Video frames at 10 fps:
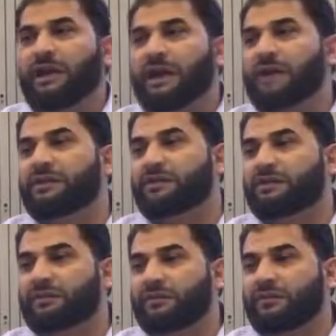
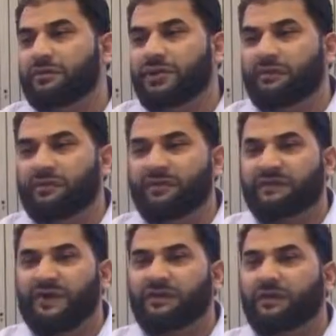And you know, when we
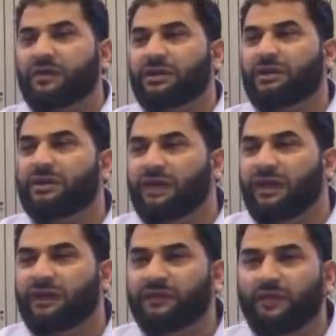start talking about
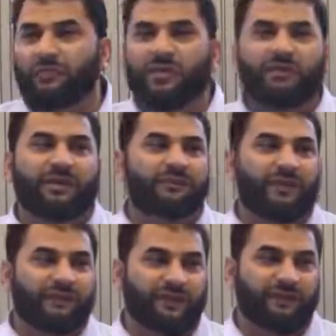kings, Umar bin
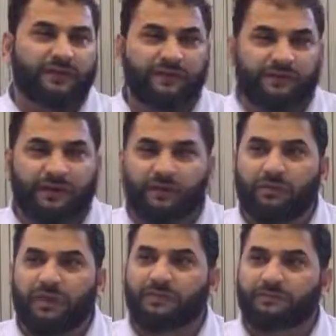Abdul Aziz
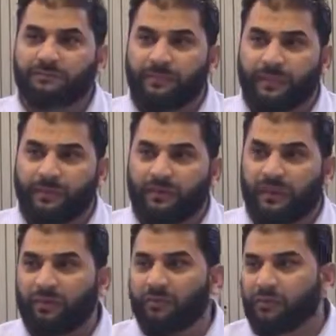radiallahu anhu,
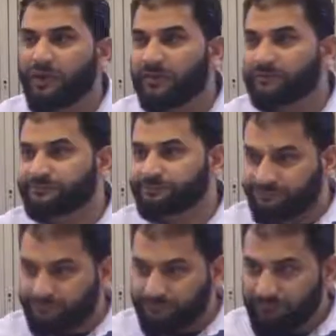rahmullah,
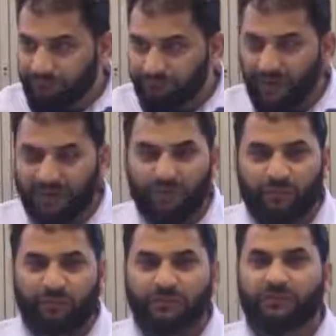he
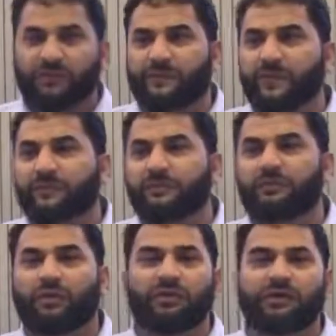was one of those people
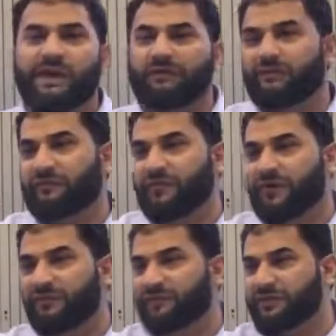who only
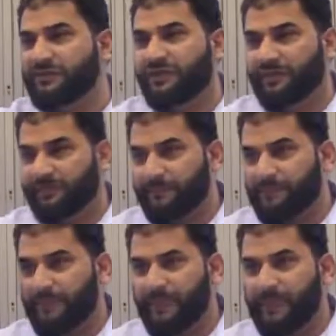governed for 2 years.
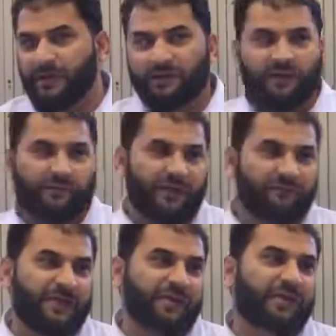Now we
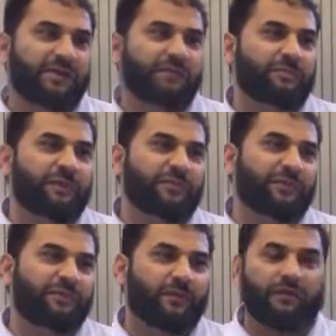have many people
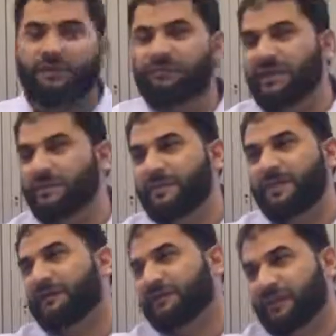before him, many
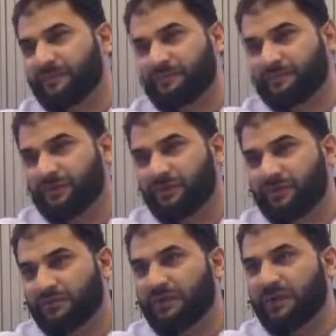people after him,
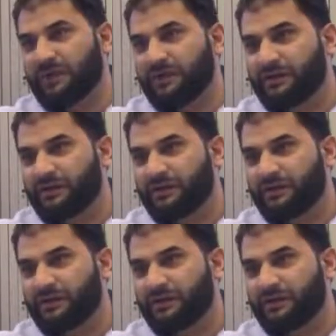right?